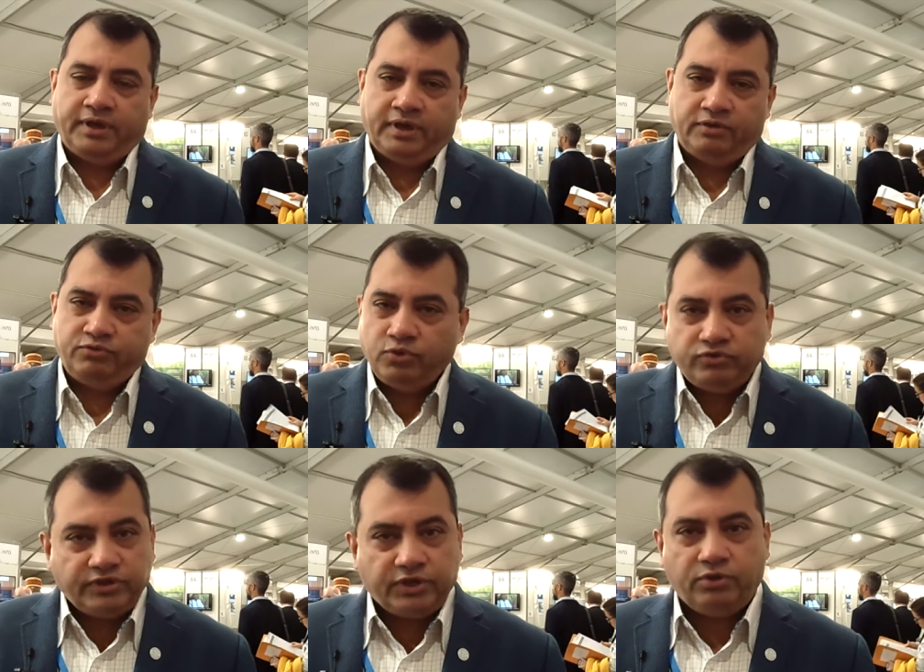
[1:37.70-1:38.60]
uh,
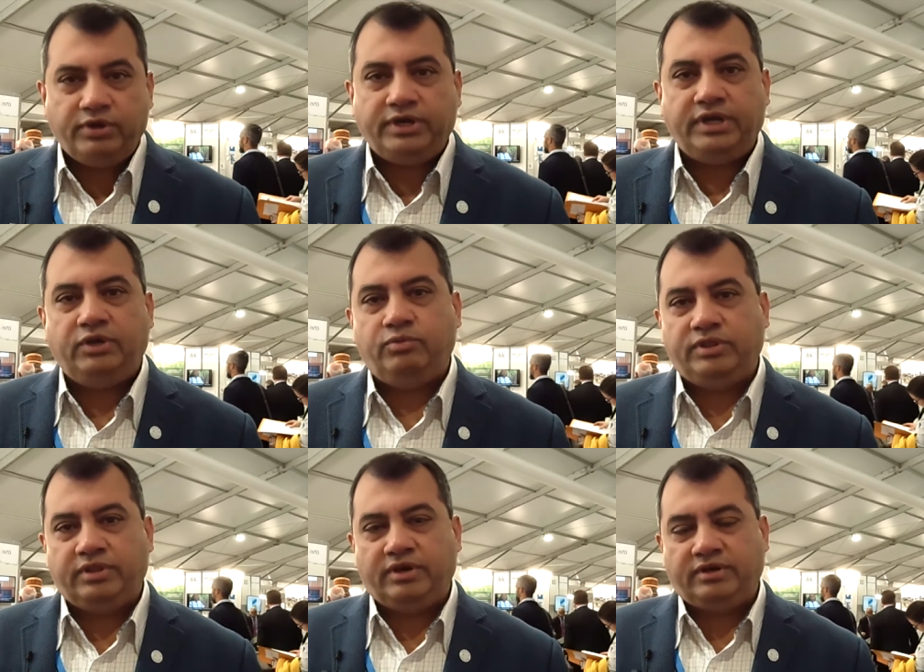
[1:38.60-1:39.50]
food security,
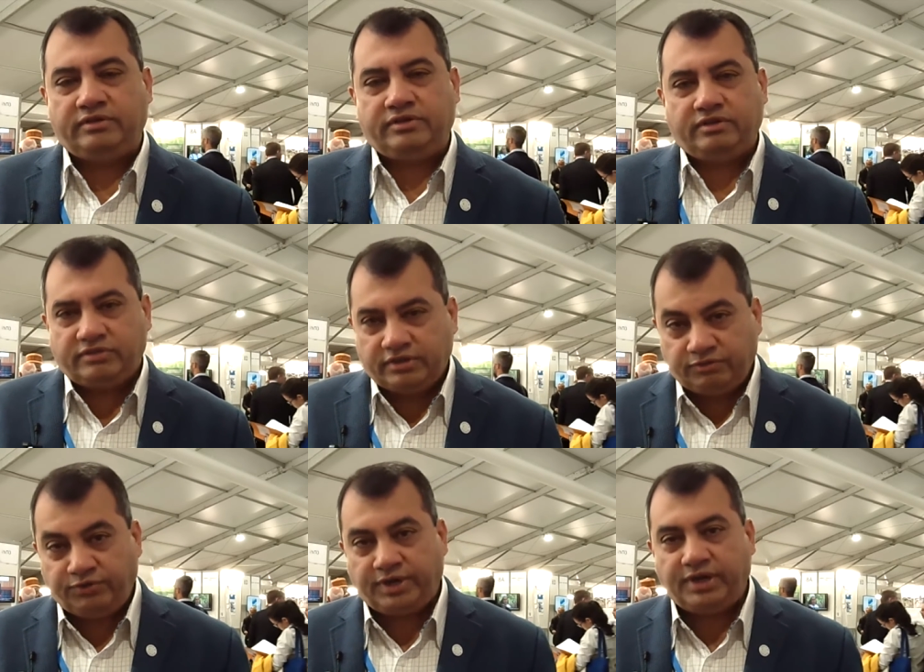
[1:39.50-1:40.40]
whether it is
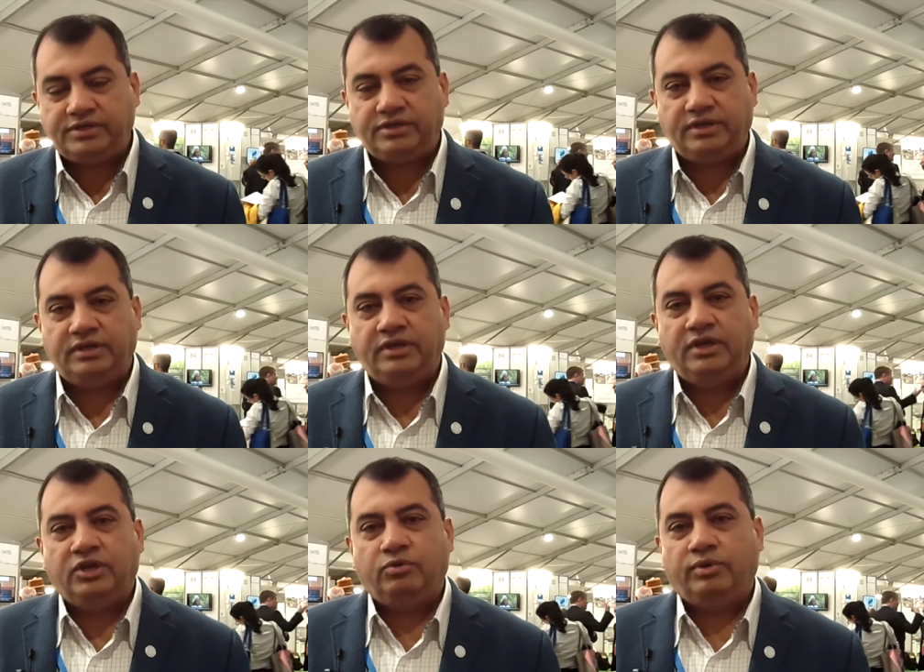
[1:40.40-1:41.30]
desertification,
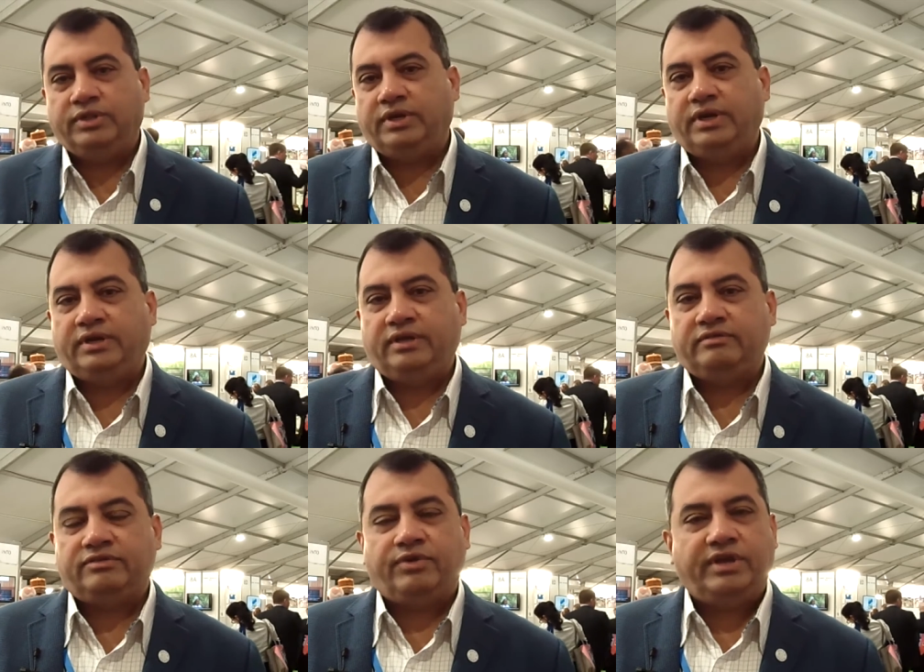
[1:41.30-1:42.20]
whether it
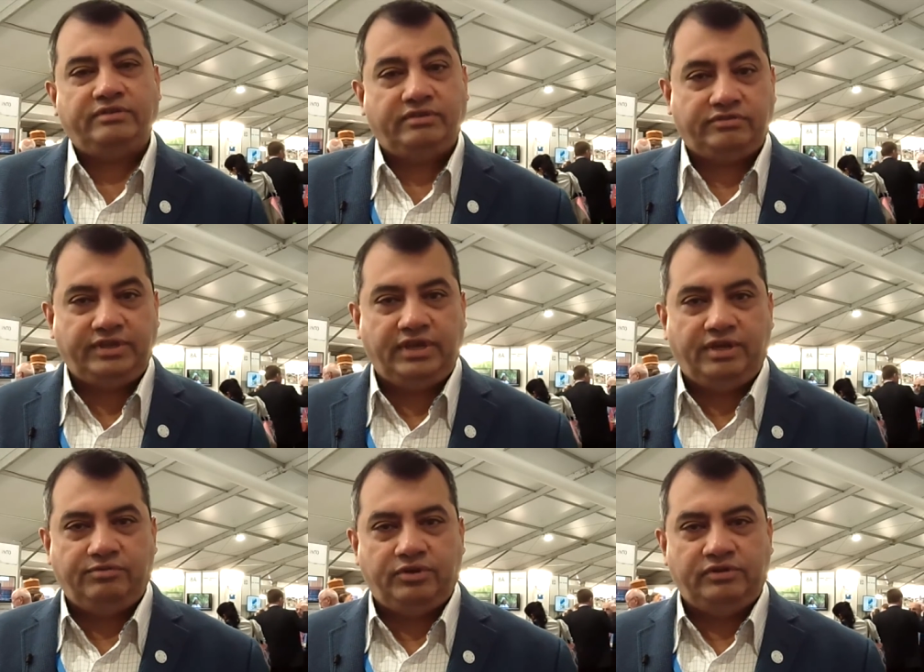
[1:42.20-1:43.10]
is rising sea
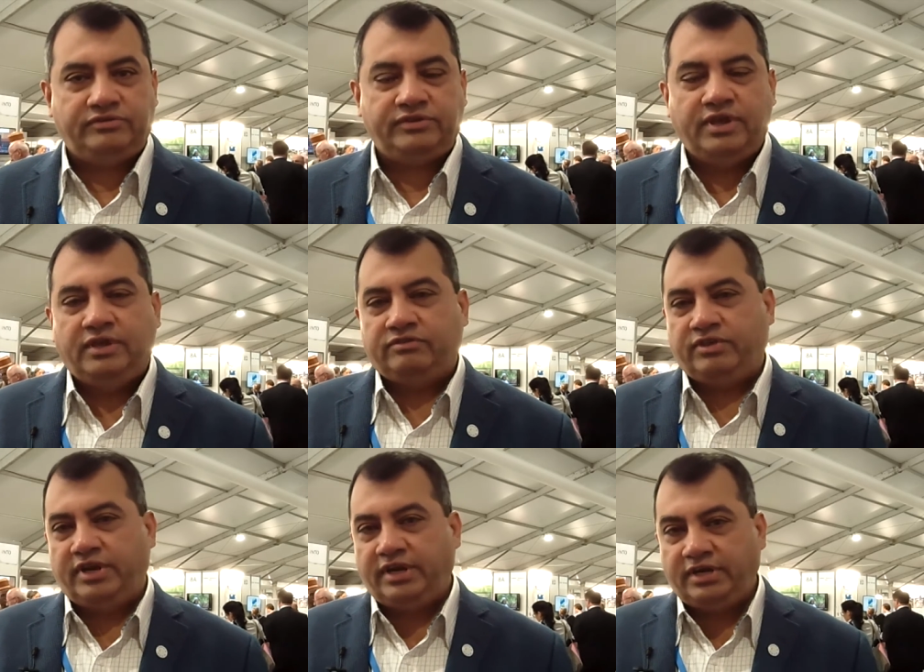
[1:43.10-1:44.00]
levels,
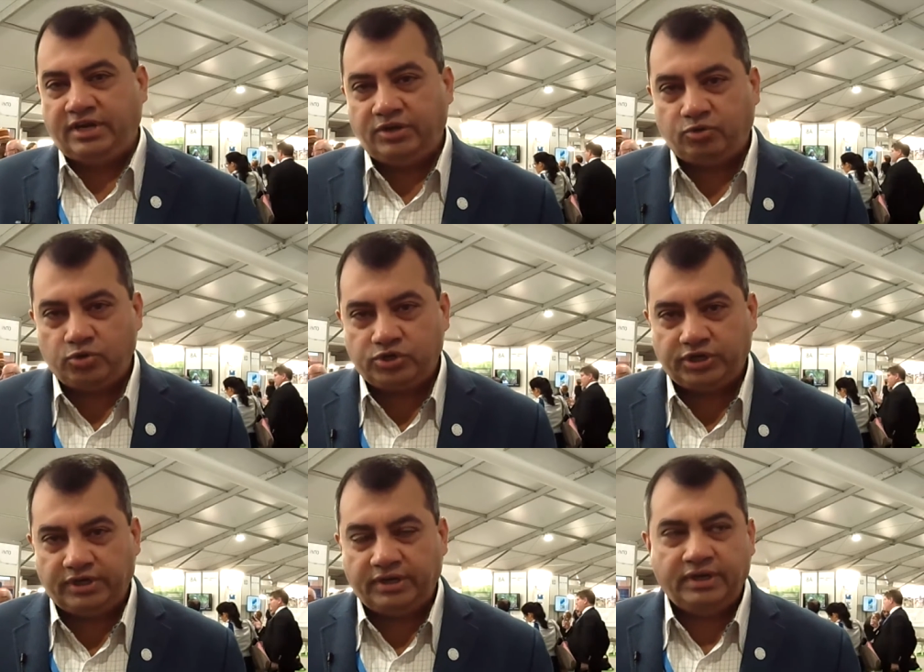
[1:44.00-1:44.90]
salinity
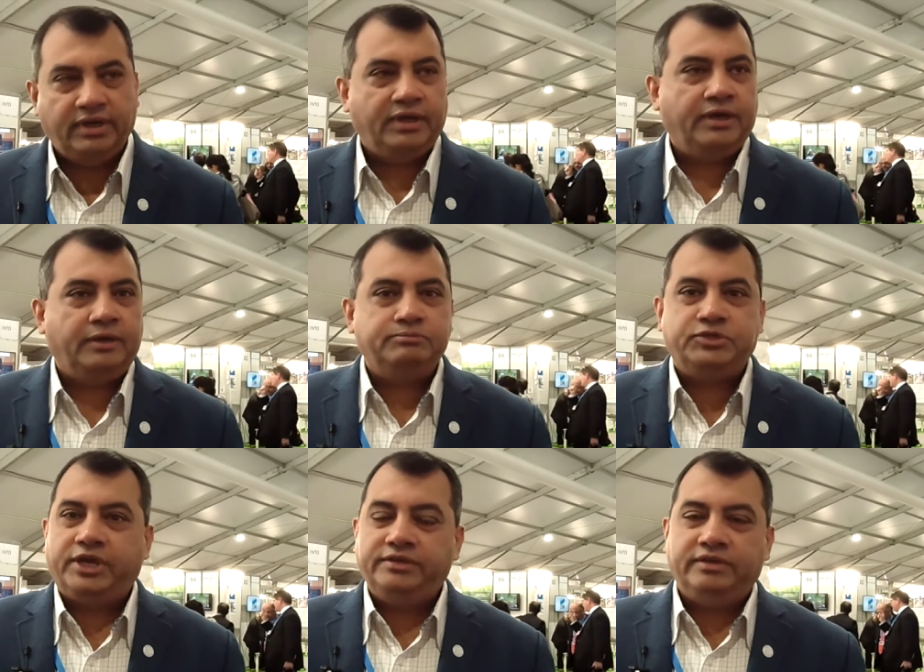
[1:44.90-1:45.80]
intrusion, uh,
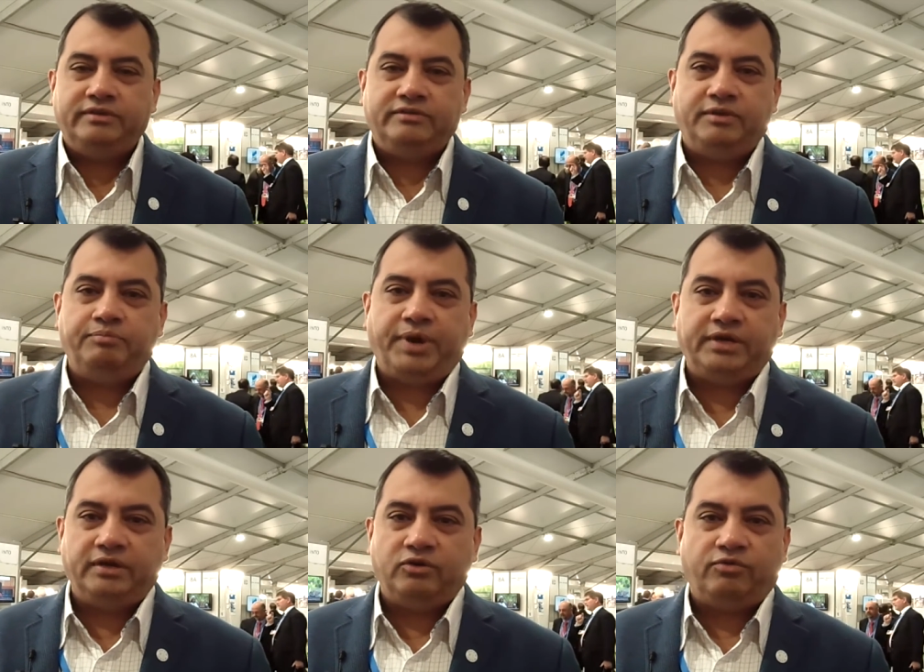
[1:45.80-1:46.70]
changes in
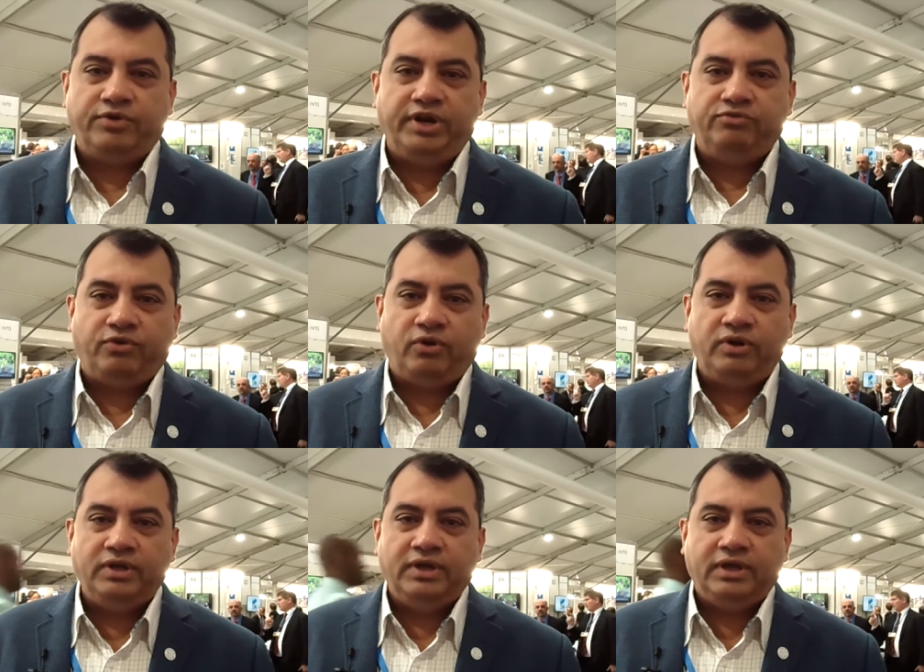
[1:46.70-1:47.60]
pattern of
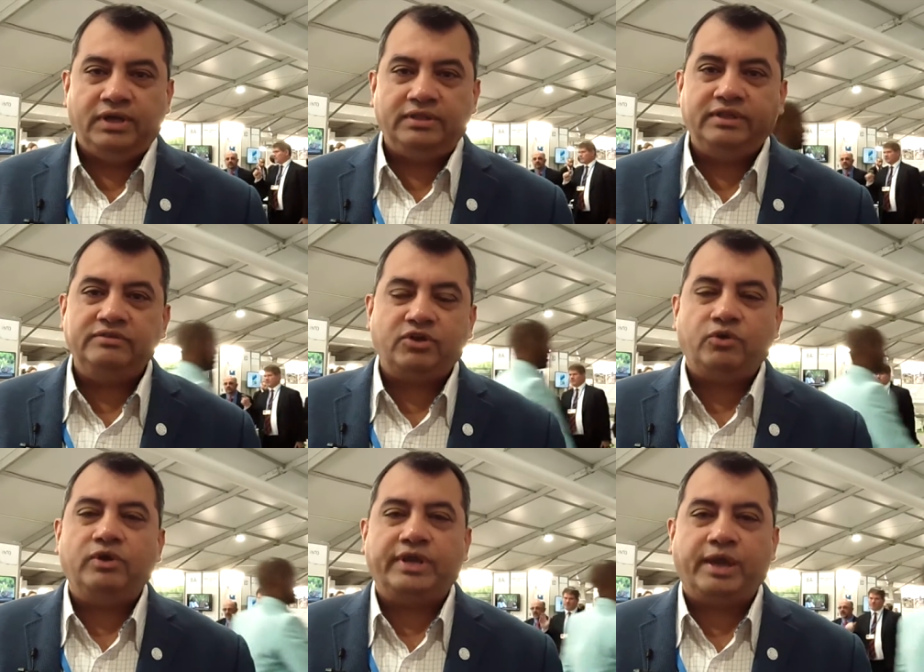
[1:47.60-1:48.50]
rainfall. Uh, these
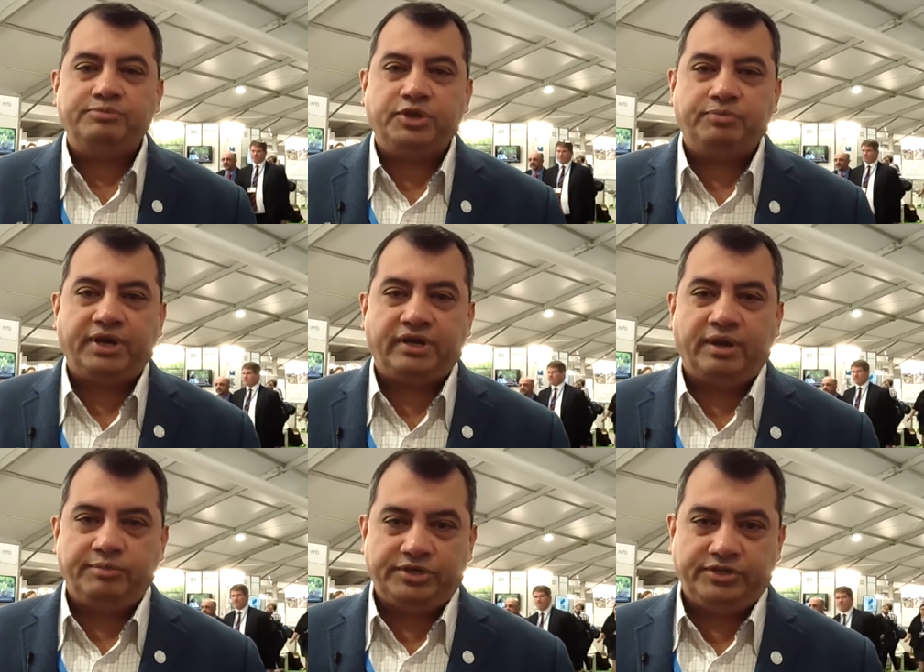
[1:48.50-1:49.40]
are all captured by
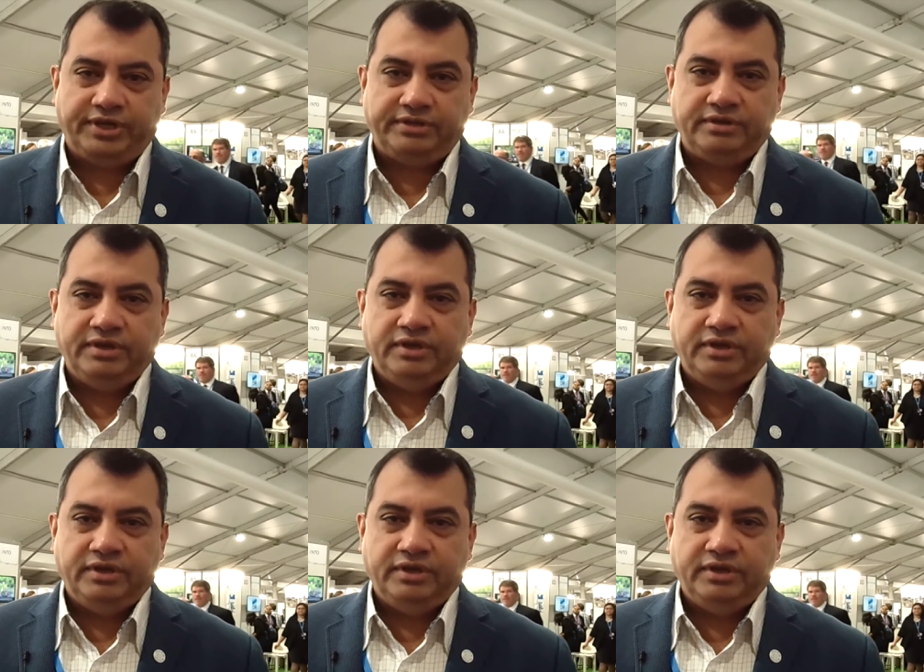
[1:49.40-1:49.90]
climate change.